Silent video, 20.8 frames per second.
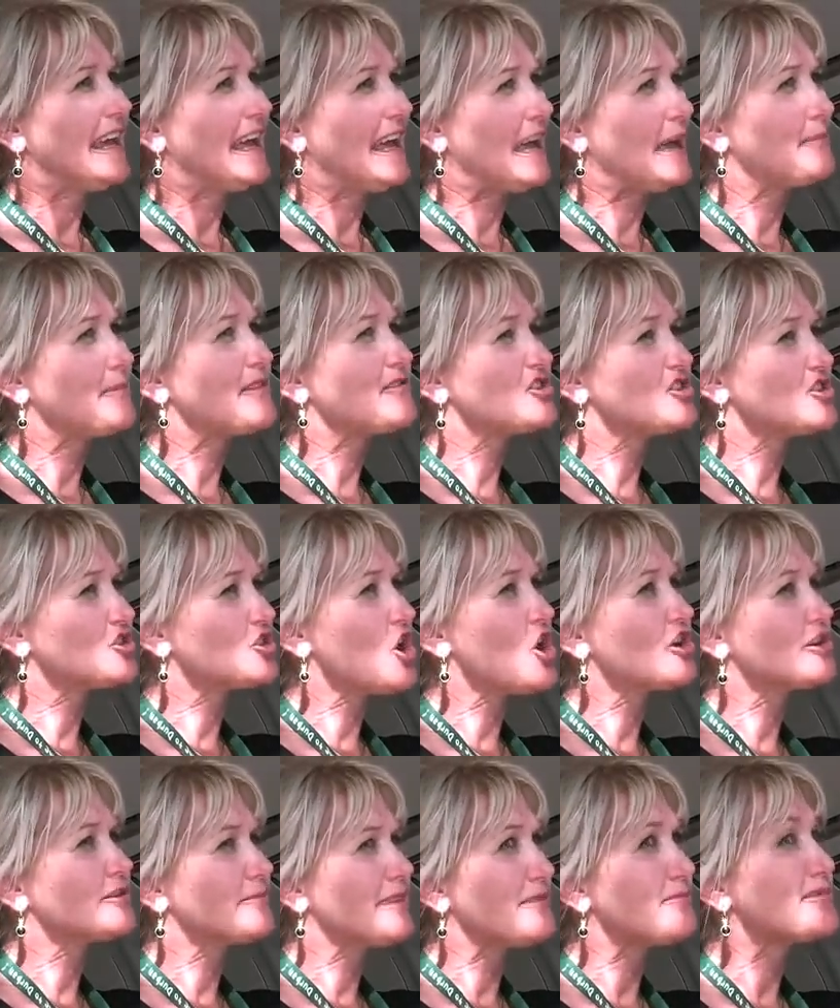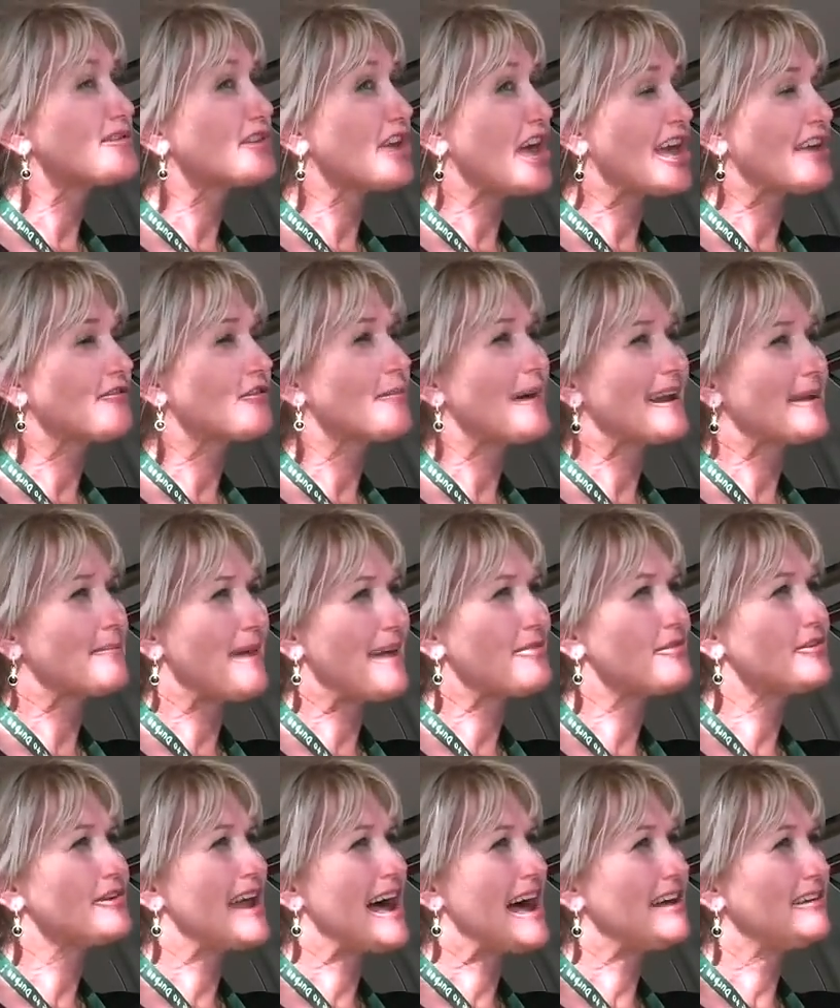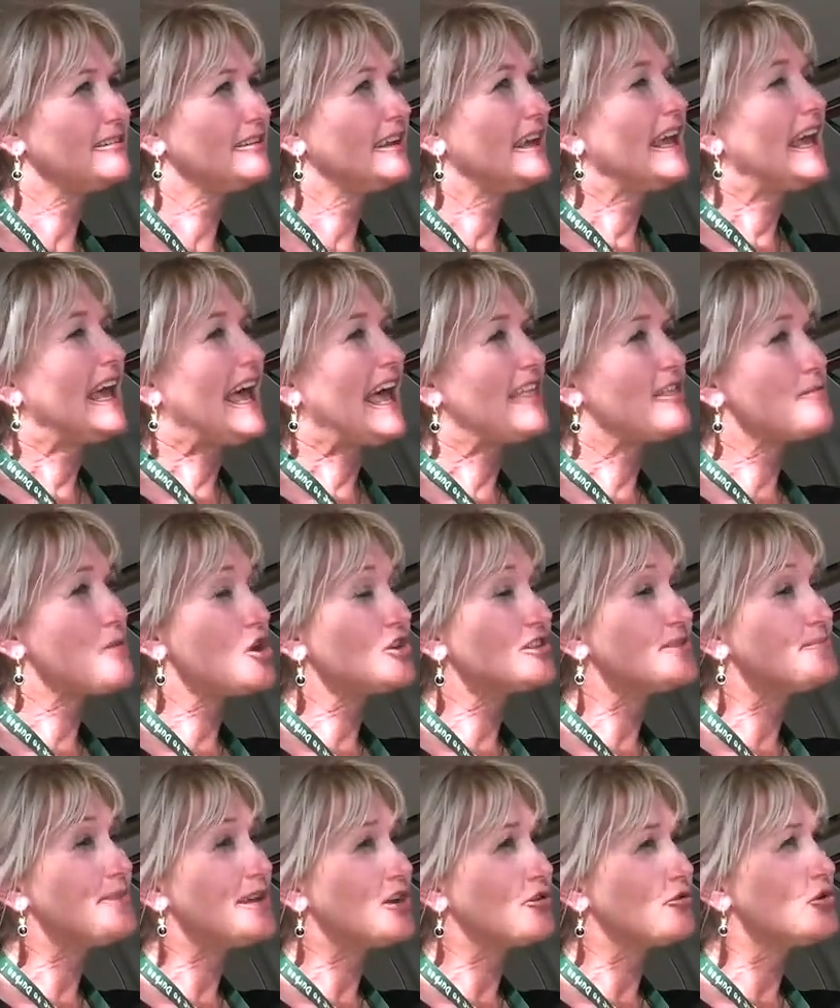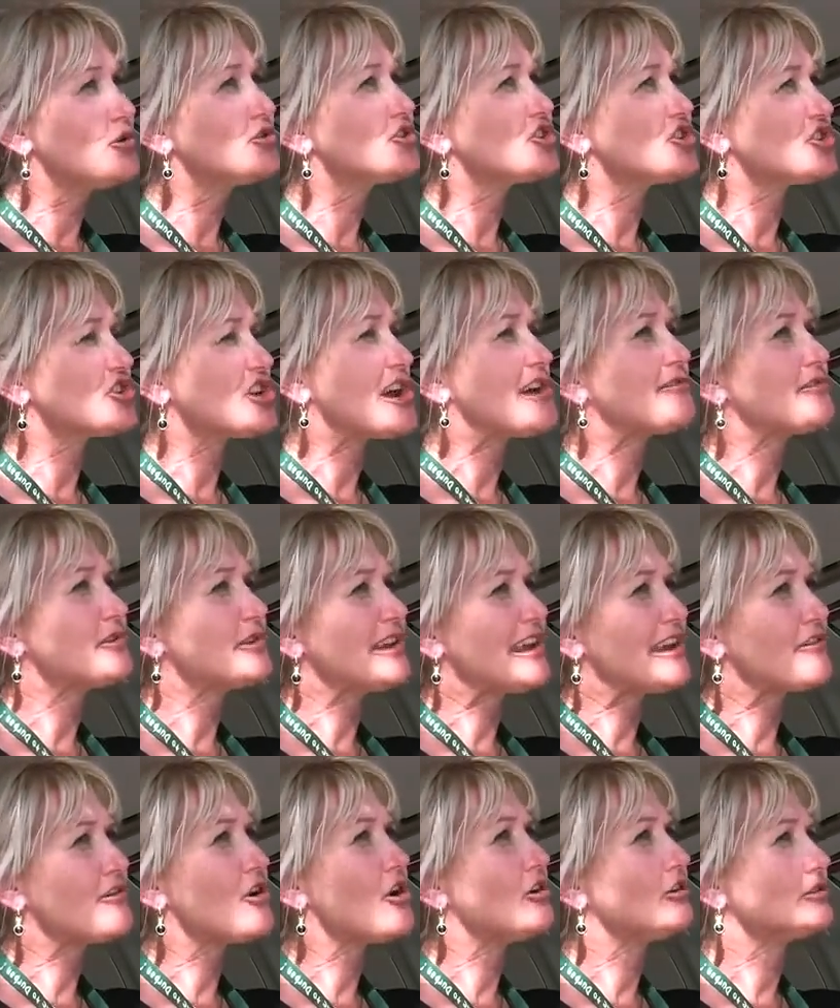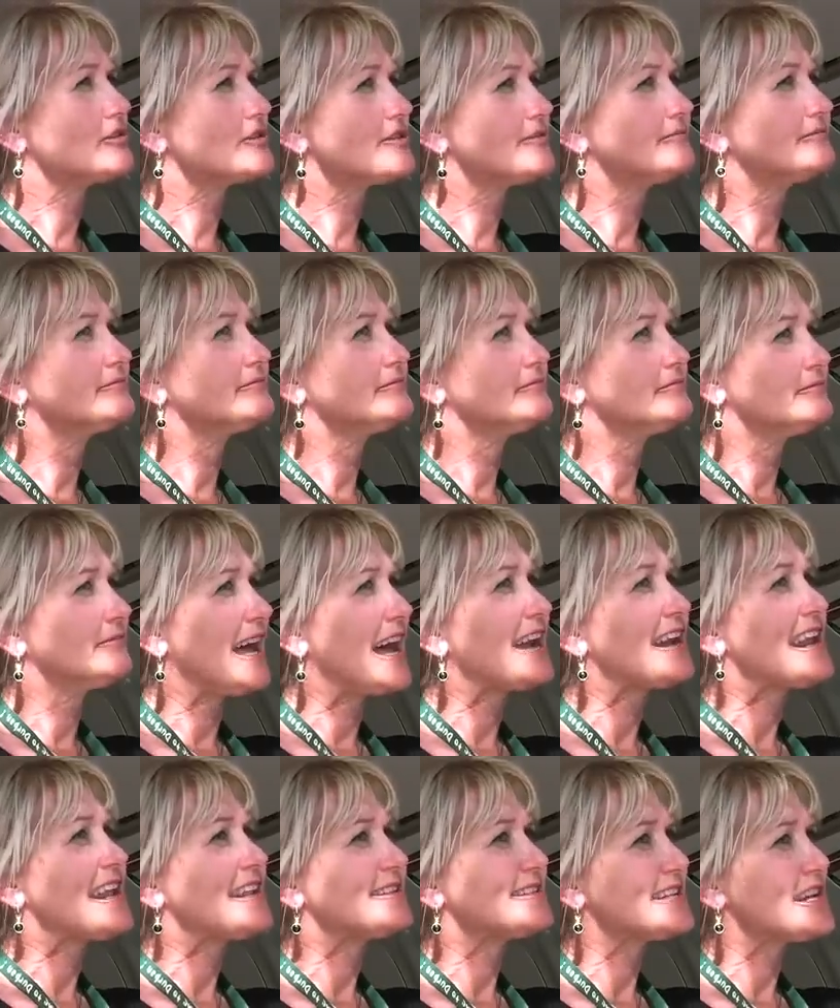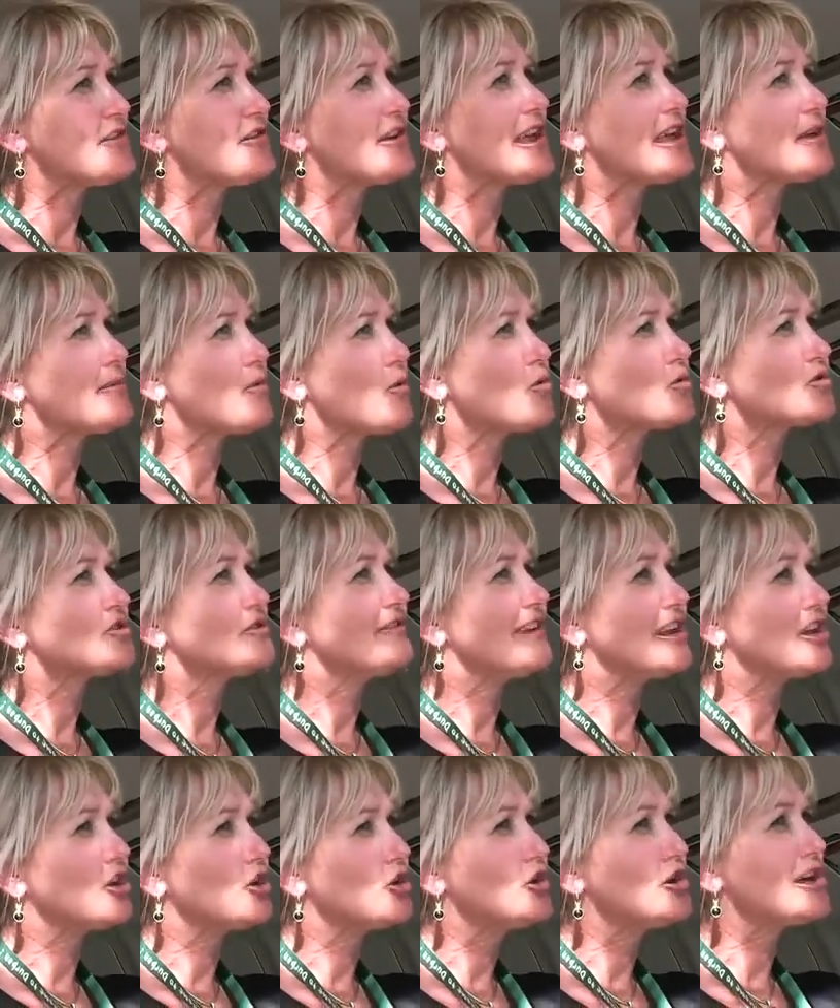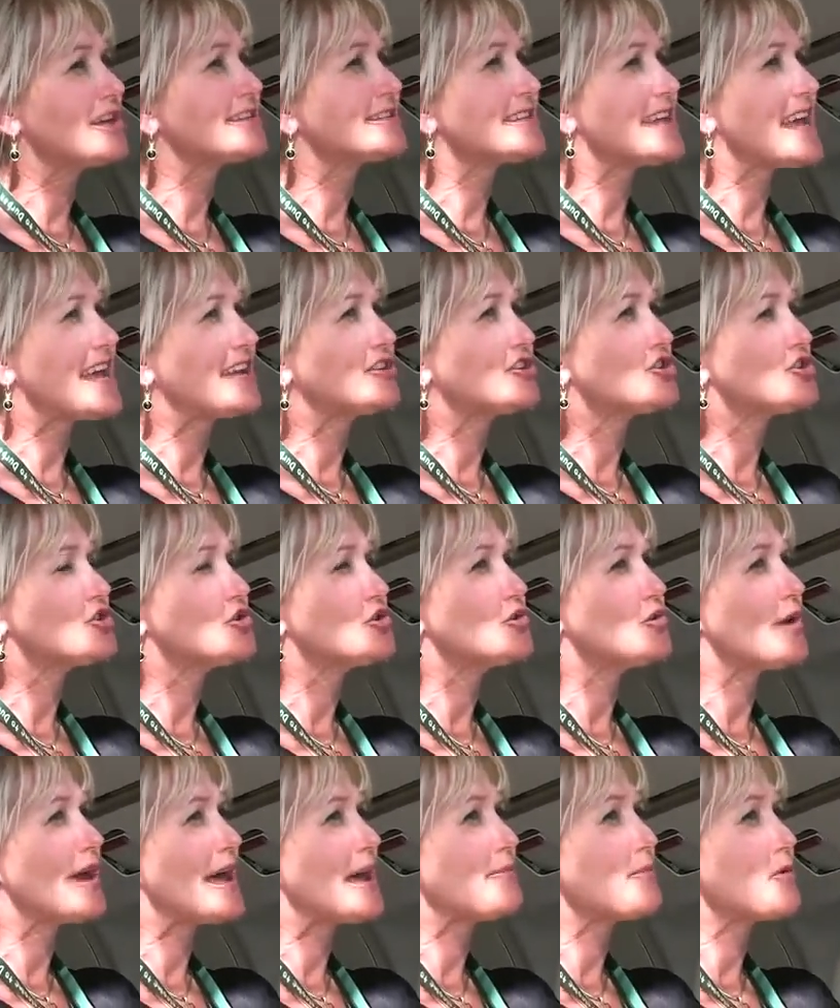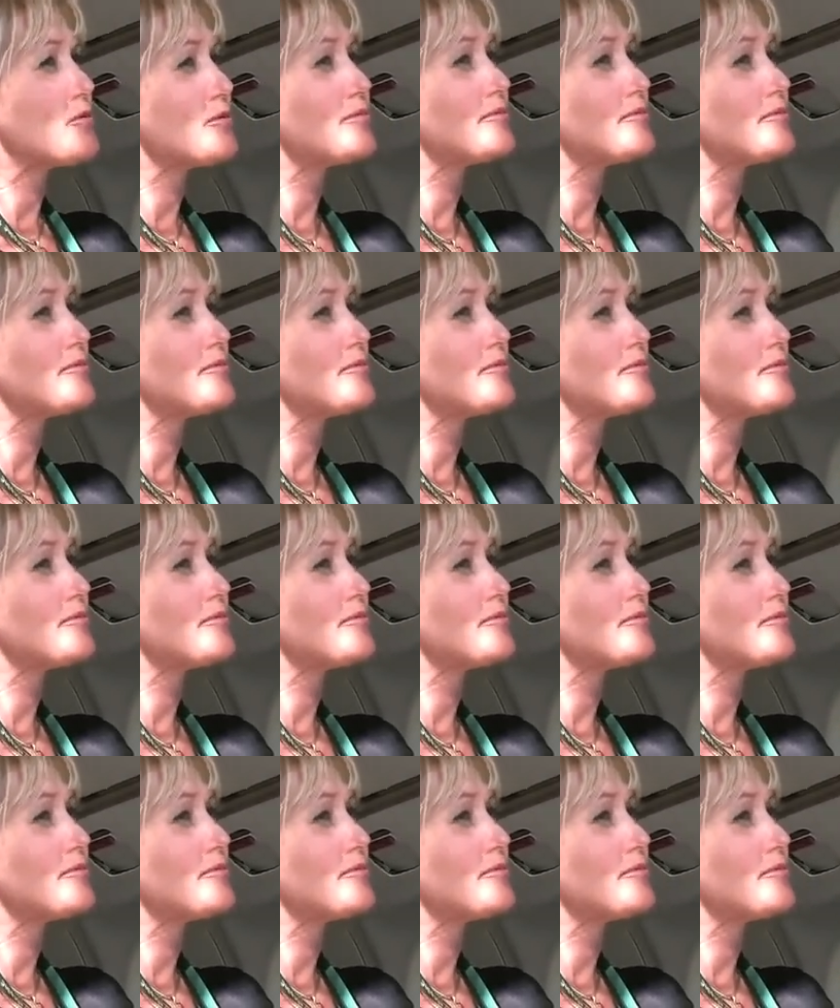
And they've just started. They've been going for about a month now, and the Mozambique route's just over a year old, out of Lanseria Airport to Vilanculos and to um,